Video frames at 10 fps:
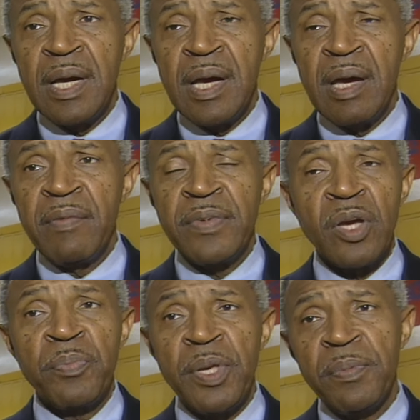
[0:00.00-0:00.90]
of
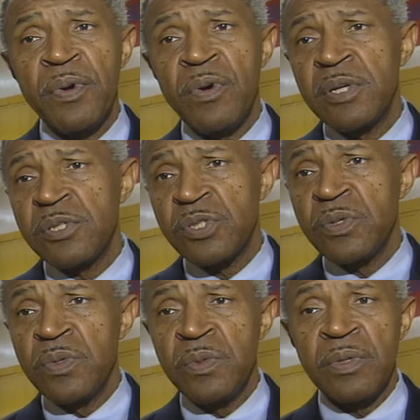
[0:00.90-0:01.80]
young people going to
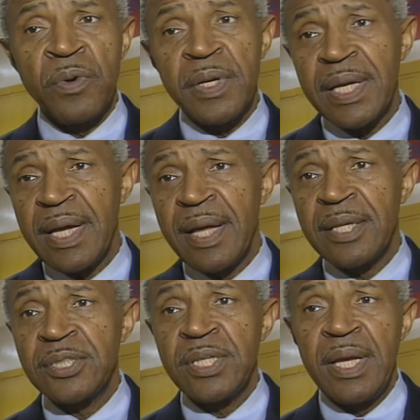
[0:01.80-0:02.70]
school, going to
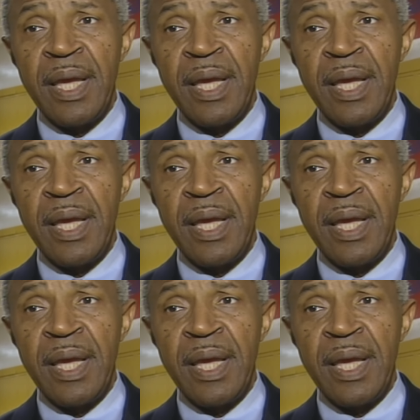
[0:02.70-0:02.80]
college,